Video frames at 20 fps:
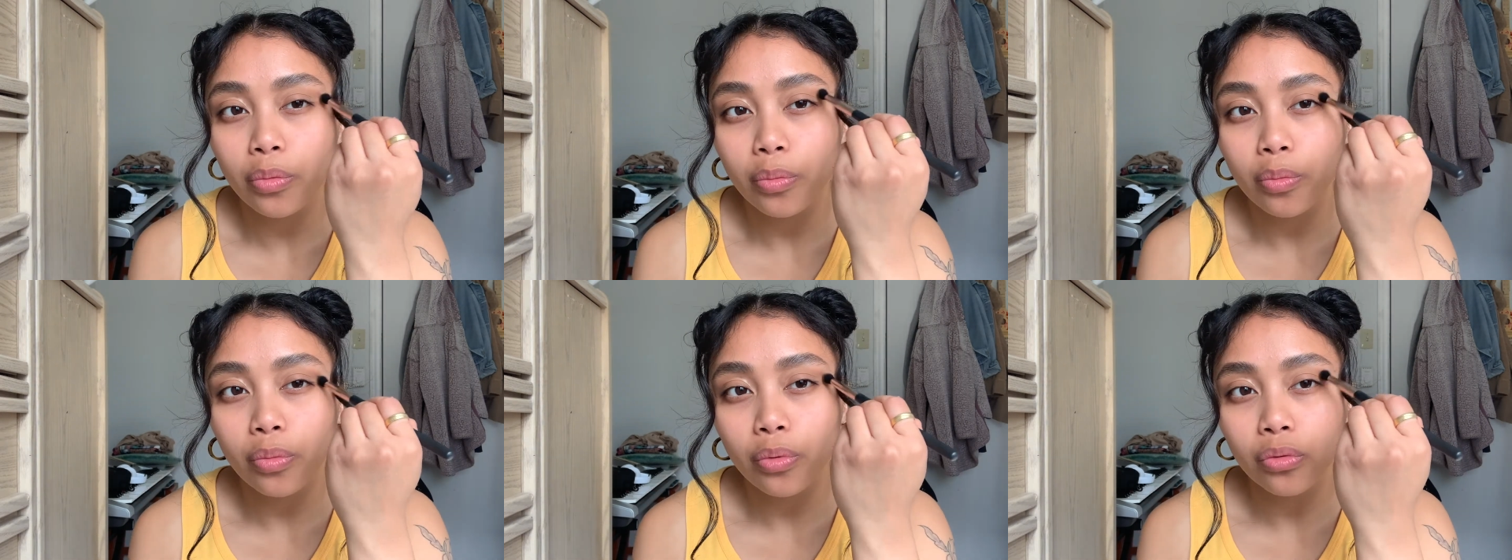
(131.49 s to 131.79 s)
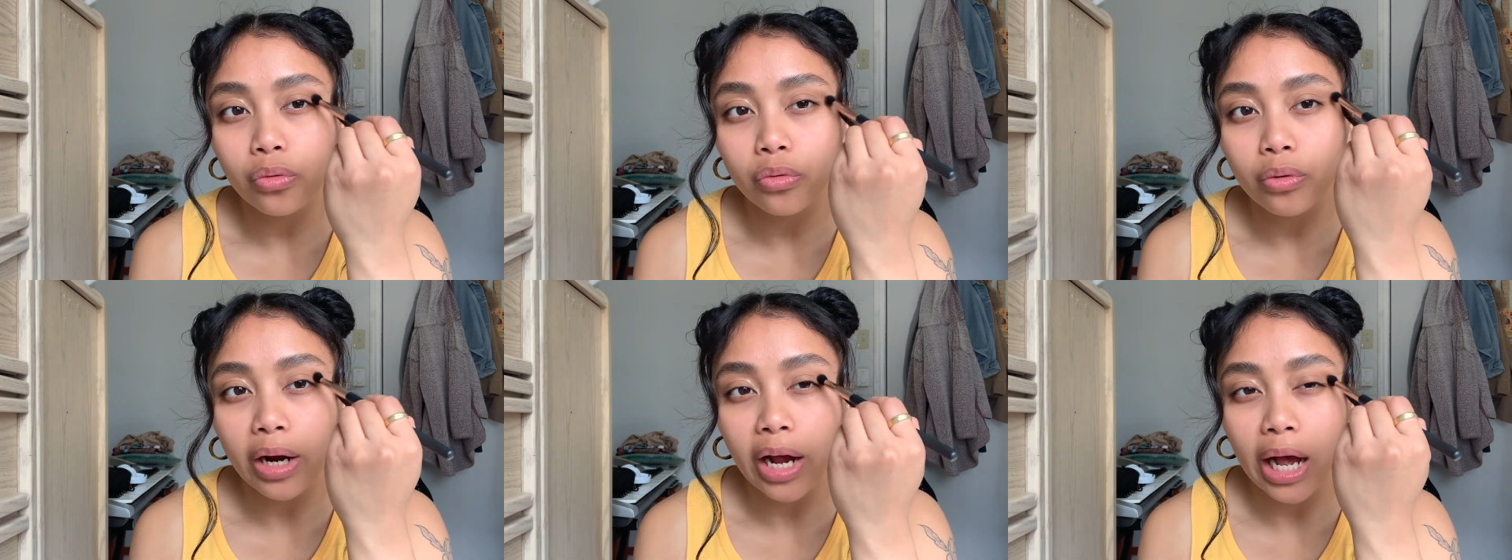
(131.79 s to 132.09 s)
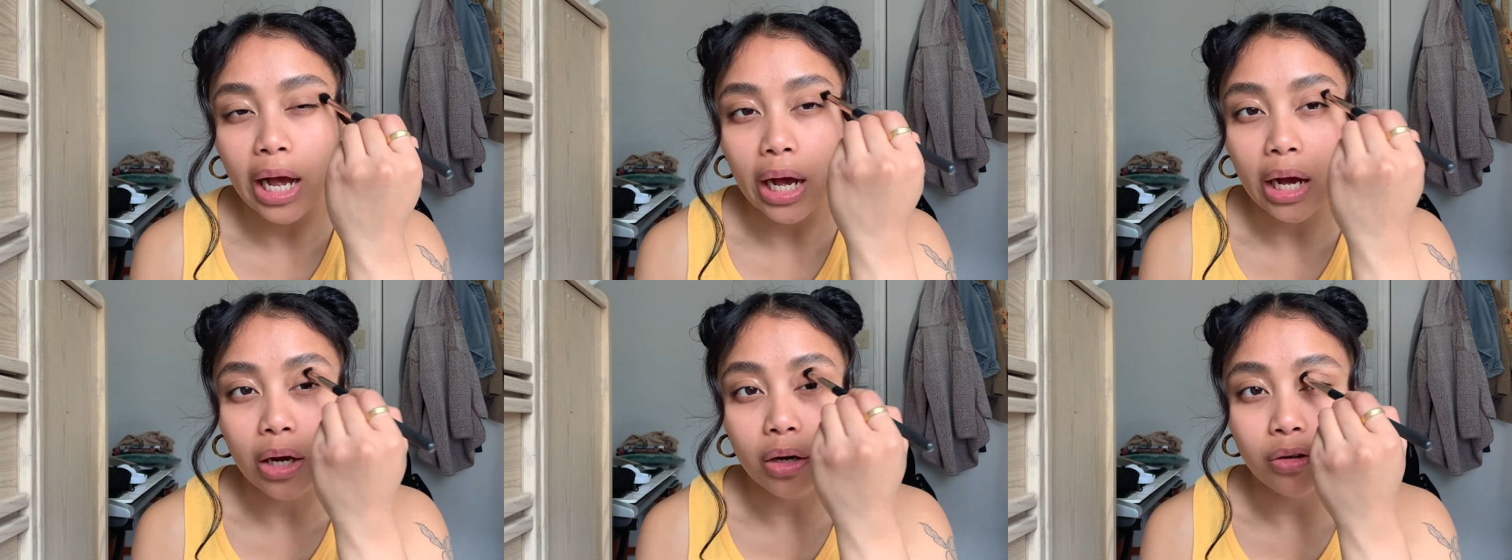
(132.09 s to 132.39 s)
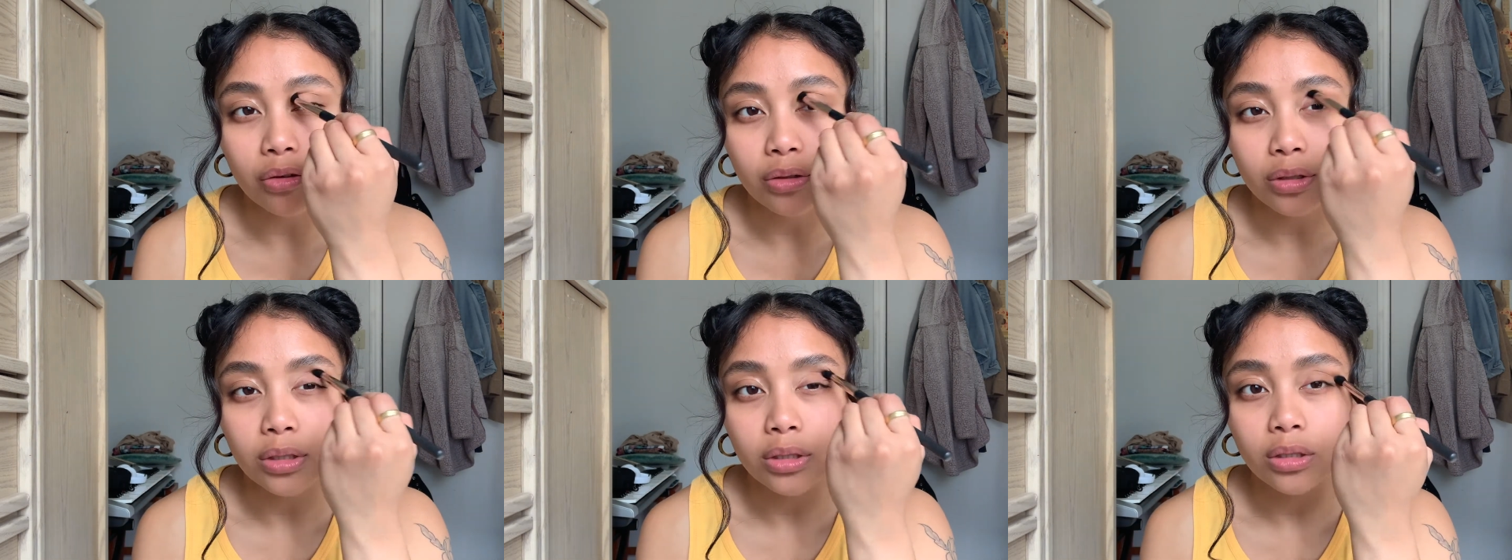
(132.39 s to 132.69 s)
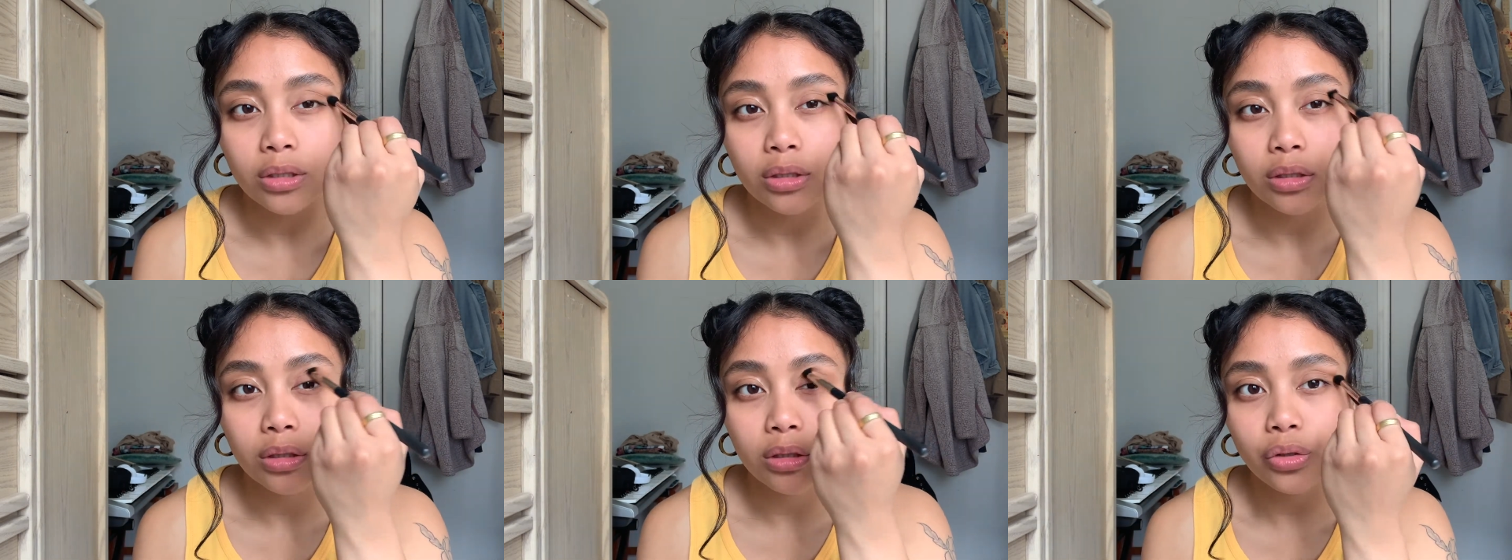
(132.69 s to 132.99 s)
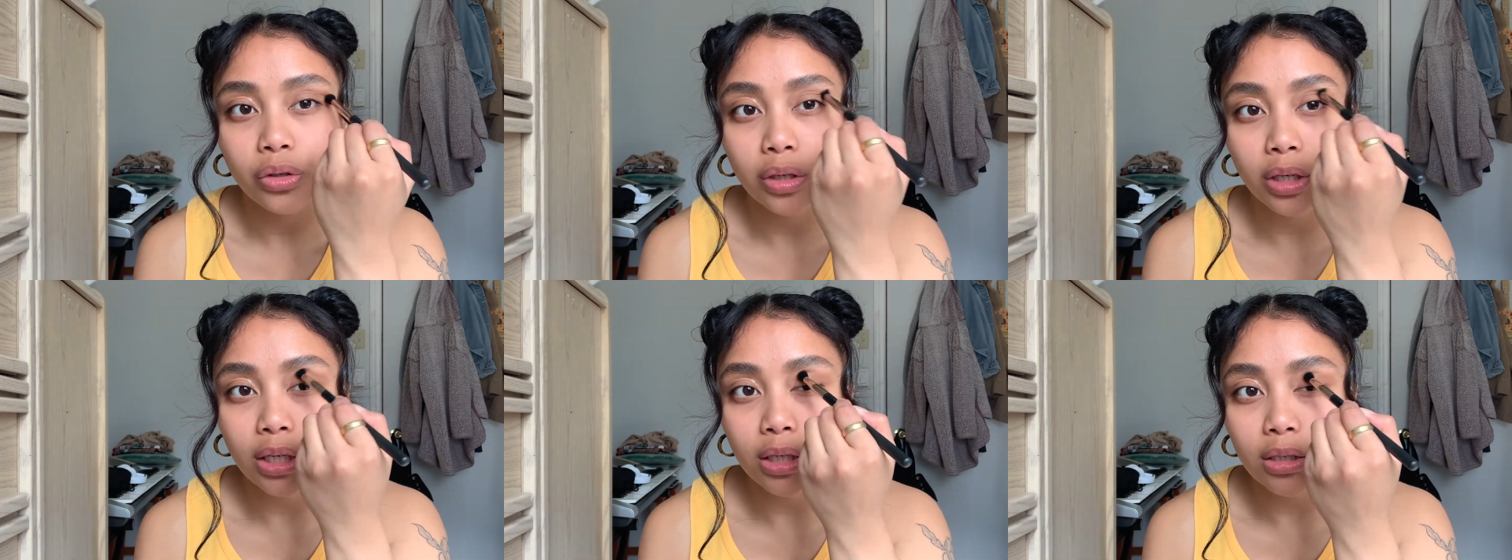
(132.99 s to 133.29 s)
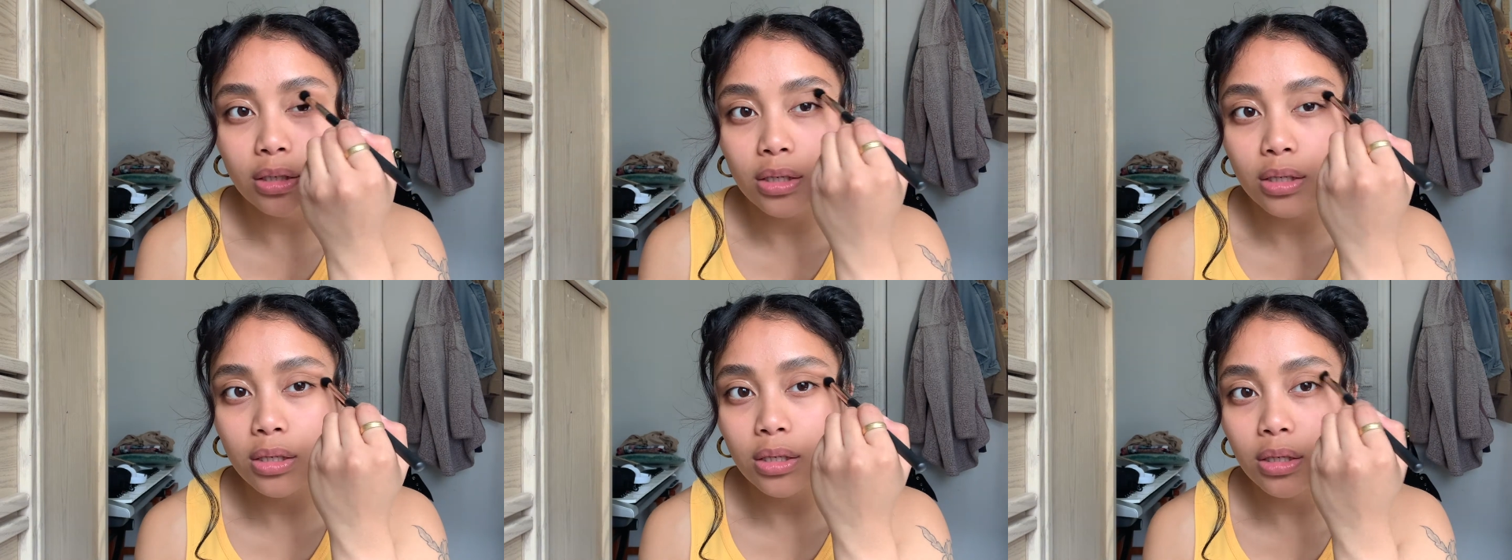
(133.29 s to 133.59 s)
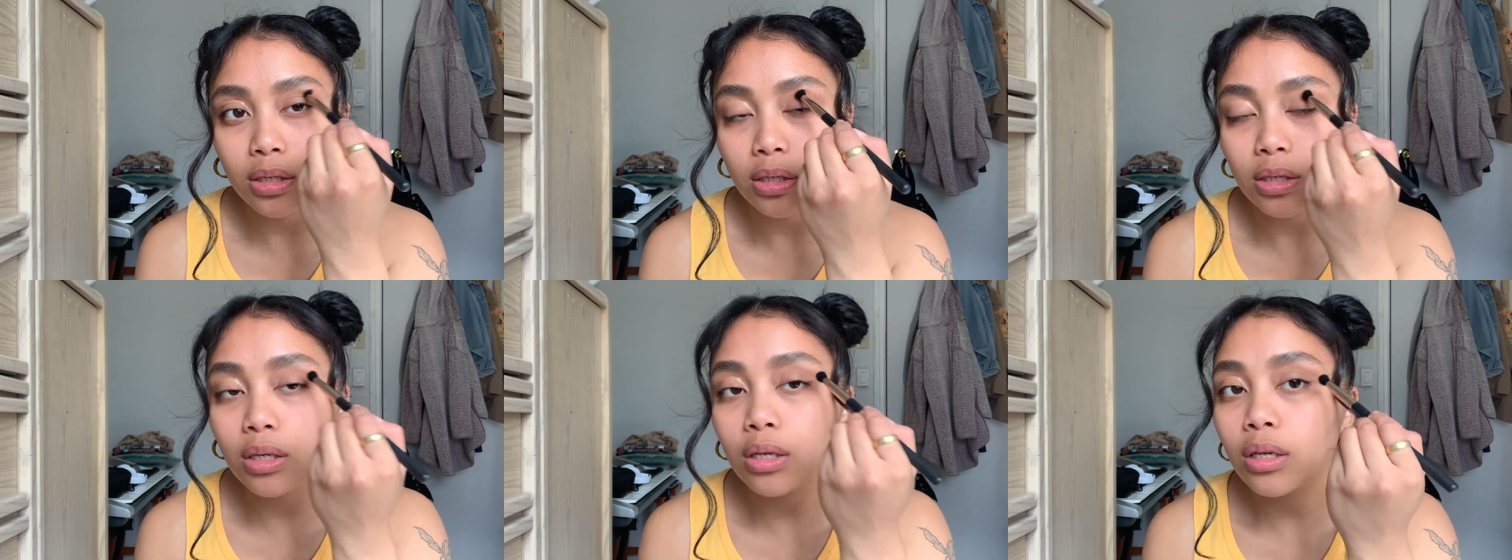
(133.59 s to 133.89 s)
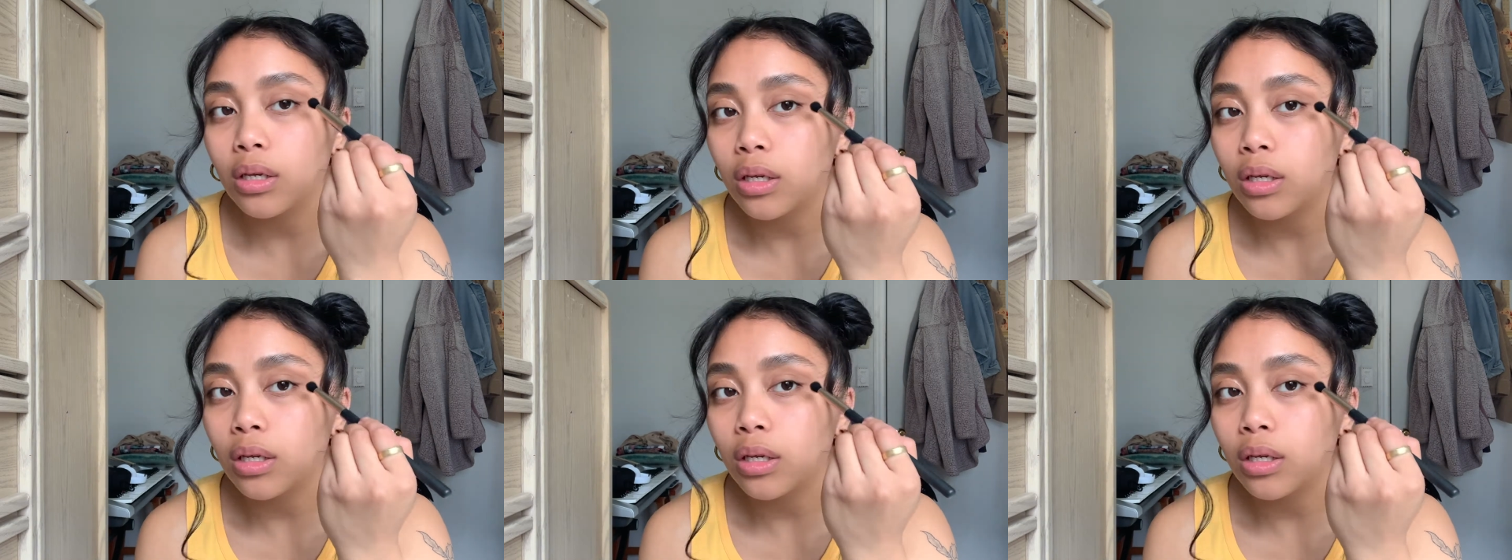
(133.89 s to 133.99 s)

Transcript: brown crease.